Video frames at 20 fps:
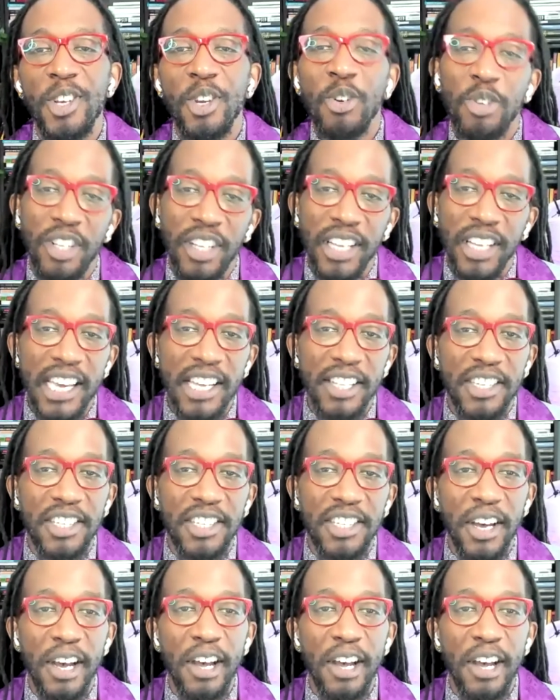Usually
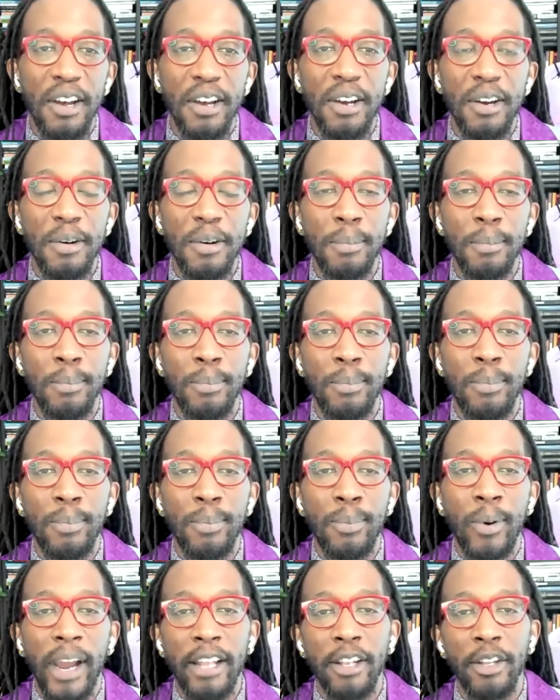it's a
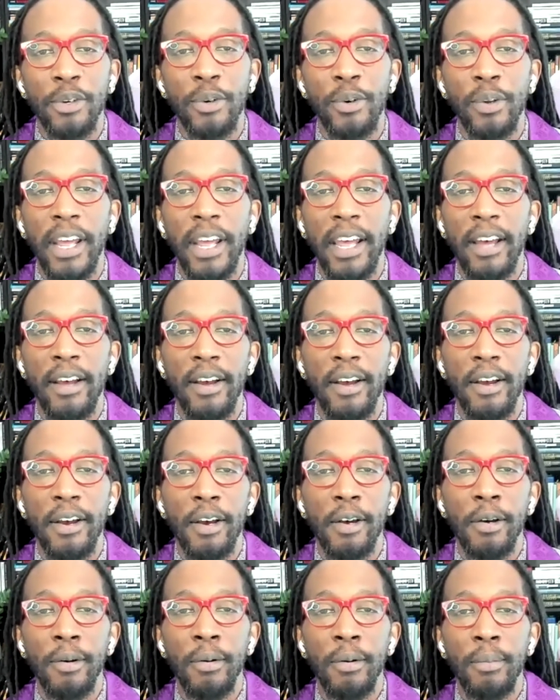prelude, a
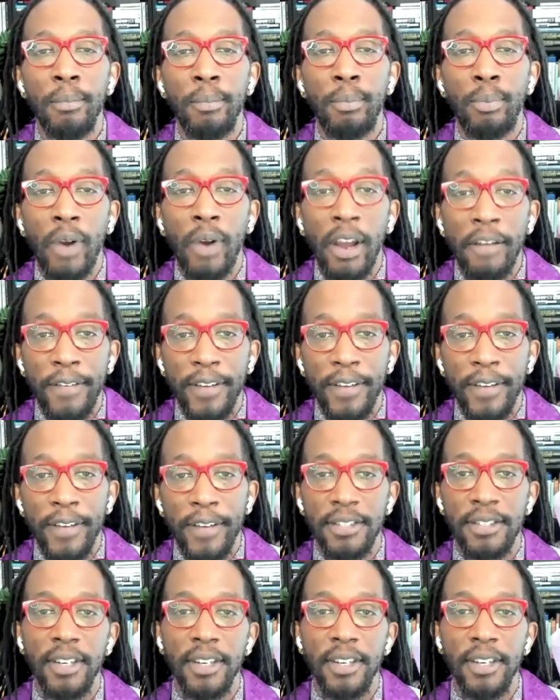
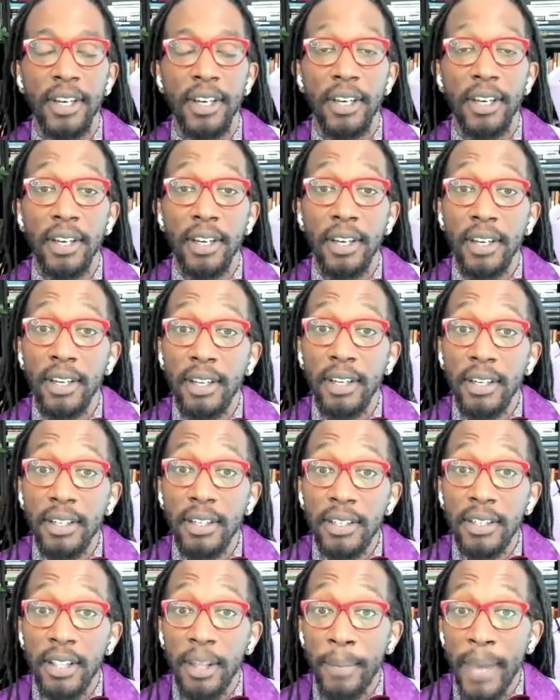preface
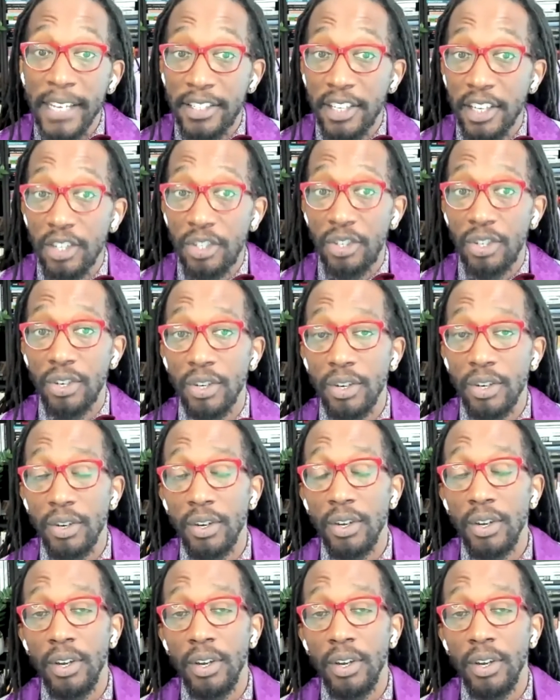to the message.